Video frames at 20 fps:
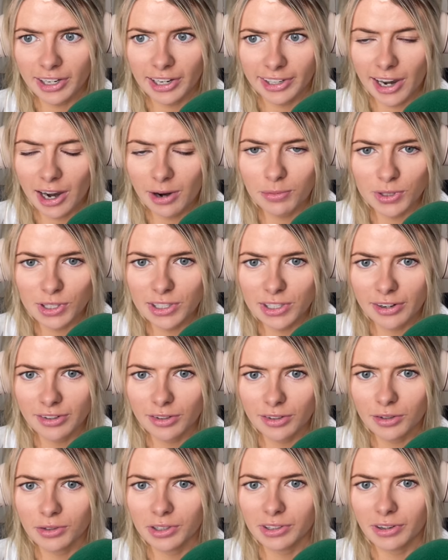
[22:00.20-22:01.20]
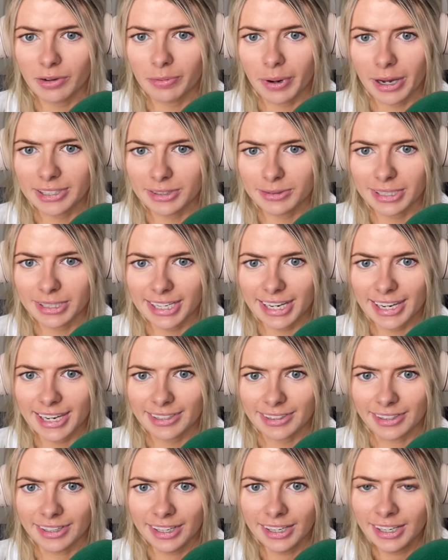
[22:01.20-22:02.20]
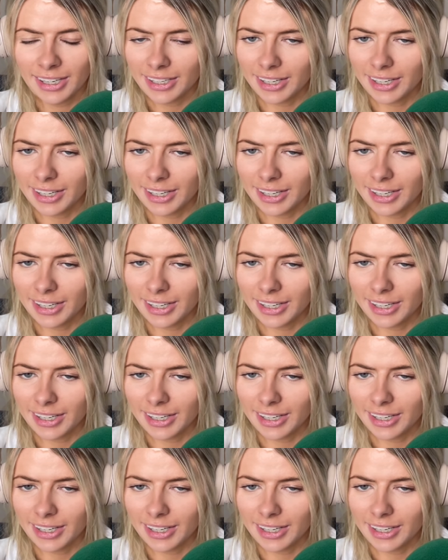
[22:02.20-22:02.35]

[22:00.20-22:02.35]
track, like how much longer could it have possibly taken?